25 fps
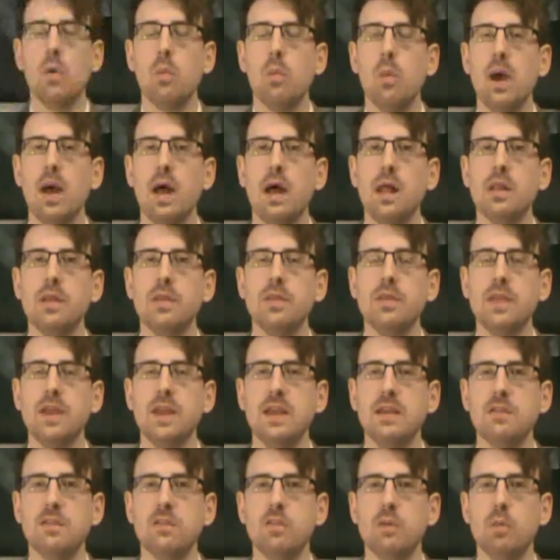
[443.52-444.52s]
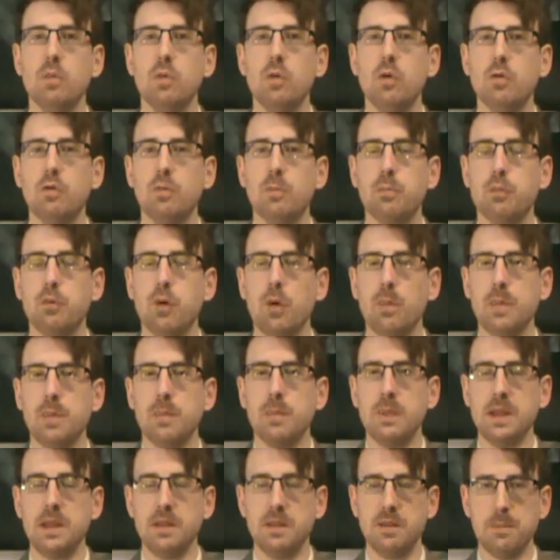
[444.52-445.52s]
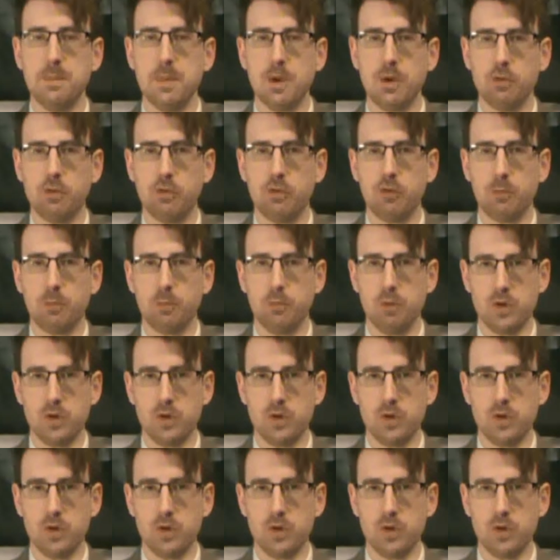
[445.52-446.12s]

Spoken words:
Well, this was probably the most